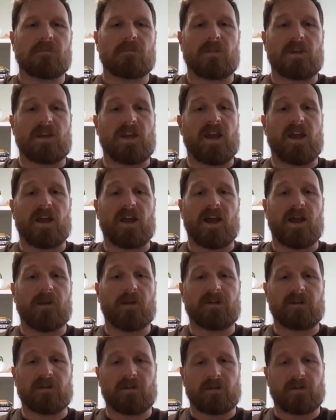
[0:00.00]
Yeah,
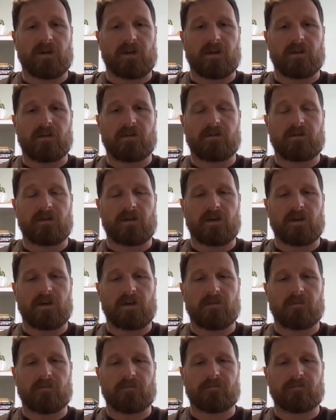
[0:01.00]
absolutely.
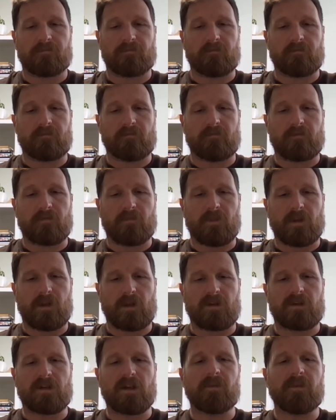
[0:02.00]

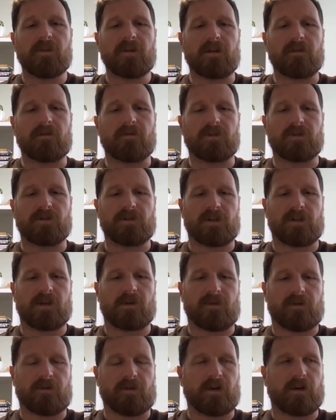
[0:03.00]
Some of the confusion
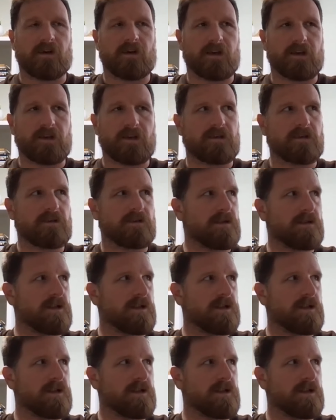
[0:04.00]
comes around, like it's